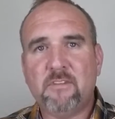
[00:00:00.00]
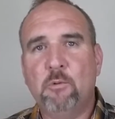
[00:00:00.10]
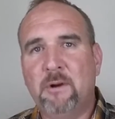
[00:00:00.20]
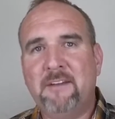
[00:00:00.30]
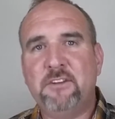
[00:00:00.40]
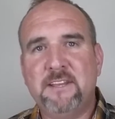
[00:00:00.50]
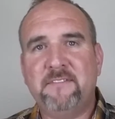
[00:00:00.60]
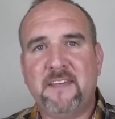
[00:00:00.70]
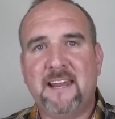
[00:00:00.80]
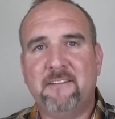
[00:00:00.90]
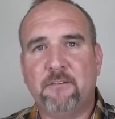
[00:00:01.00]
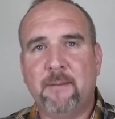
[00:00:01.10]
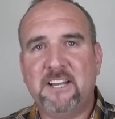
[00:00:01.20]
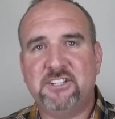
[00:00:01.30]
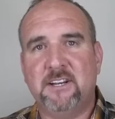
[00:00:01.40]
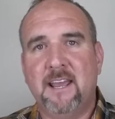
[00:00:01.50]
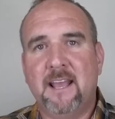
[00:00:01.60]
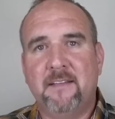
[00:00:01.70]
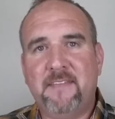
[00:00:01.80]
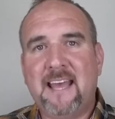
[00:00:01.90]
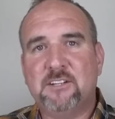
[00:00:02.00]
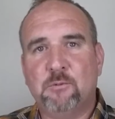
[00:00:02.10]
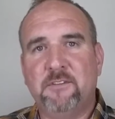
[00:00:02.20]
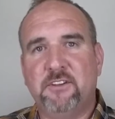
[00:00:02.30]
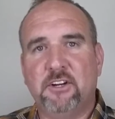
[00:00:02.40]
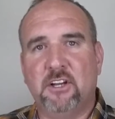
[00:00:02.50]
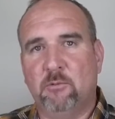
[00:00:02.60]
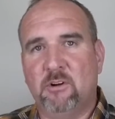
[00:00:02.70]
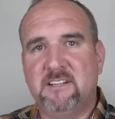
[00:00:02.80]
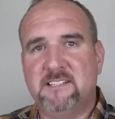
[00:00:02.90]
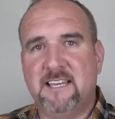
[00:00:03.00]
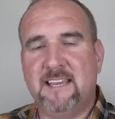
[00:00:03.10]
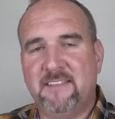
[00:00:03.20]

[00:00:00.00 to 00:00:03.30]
Whenever you get that information, that's what they're going to want to see,